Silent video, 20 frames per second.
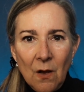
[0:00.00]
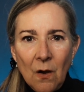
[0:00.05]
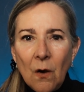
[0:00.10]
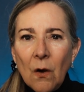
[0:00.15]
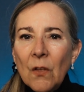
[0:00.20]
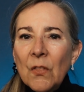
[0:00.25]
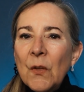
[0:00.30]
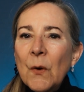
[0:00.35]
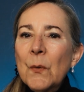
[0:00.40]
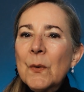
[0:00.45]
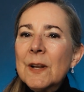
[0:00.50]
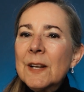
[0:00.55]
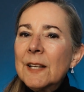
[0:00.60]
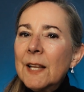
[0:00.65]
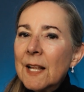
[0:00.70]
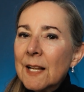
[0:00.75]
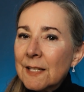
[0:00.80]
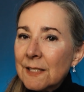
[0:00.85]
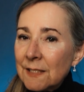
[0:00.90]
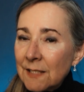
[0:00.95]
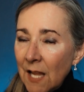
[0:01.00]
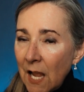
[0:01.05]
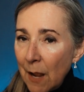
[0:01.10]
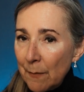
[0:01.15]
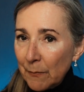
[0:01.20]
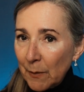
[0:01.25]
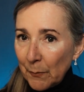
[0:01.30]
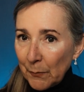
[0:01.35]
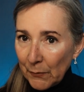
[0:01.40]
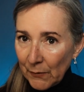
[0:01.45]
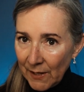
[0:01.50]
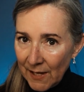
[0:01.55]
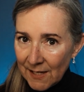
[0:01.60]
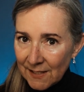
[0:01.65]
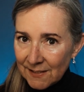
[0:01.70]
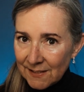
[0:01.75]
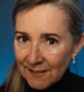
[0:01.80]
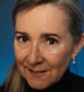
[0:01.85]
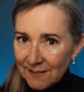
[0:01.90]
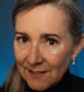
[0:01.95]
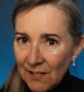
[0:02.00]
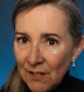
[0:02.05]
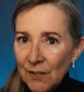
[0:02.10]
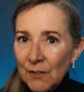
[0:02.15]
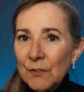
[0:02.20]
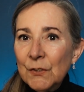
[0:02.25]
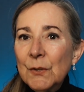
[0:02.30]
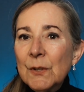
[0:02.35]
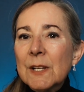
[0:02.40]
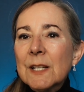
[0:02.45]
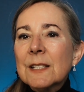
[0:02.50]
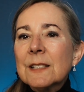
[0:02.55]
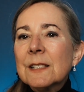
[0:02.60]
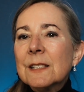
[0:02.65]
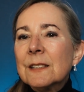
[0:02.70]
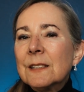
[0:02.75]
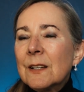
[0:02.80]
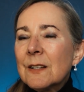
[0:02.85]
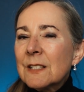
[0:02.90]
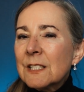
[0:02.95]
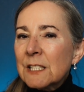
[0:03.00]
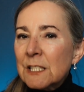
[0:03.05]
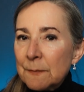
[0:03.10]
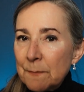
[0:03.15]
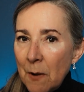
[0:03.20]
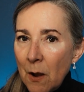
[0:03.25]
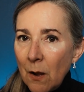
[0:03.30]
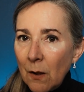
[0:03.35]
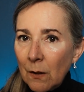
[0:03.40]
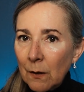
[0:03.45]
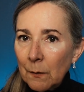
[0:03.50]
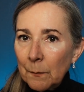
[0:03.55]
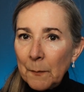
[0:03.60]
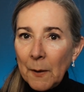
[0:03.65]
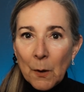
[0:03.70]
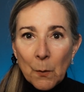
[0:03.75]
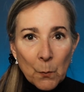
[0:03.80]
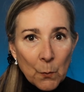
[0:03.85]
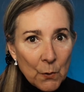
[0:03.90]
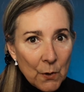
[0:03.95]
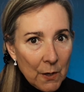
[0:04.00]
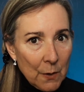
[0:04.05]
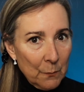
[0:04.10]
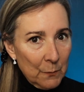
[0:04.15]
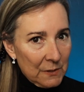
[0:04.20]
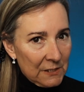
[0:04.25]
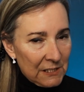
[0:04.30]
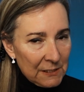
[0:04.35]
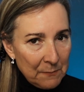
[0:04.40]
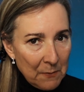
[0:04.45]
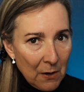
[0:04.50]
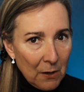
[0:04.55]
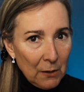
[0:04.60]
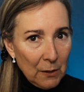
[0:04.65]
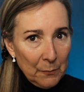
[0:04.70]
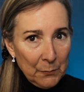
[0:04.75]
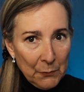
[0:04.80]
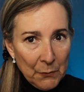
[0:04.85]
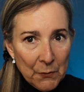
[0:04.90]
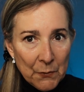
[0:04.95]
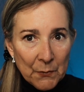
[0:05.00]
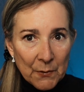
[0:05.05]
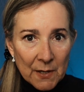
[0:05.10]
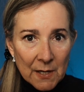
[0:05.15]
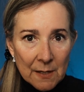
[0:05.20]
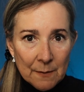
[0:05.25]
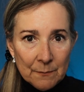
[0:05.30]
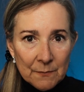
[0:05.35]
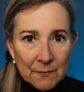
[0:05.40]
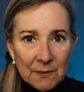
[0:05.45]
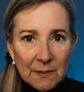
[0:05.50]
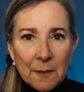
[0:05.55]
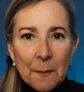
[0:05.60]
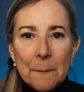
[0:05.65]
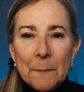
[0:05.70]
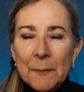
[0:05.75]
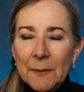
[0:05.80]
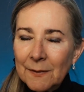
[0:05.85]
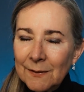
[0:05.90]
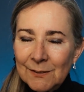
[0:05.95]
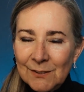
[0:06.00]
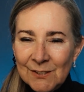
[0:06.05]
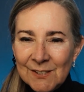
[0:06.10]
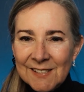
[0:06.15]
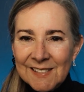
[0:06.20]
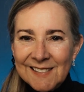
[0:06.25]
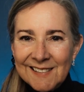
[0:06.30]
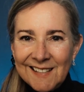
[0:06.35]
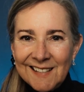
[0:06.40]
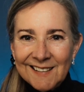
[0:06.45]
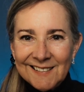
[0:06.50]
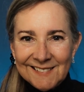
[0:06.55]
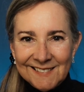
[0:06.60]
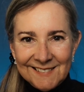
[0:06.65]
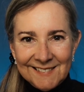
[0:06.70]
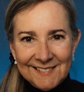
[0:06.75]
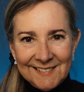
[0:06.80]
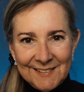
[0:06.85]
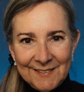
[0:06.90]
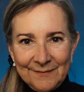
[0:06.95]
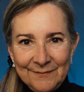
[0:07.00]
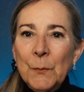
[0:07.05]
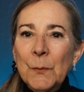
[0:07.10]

Although it takes time to practice, you can start small by working with smaller programs to build your skills.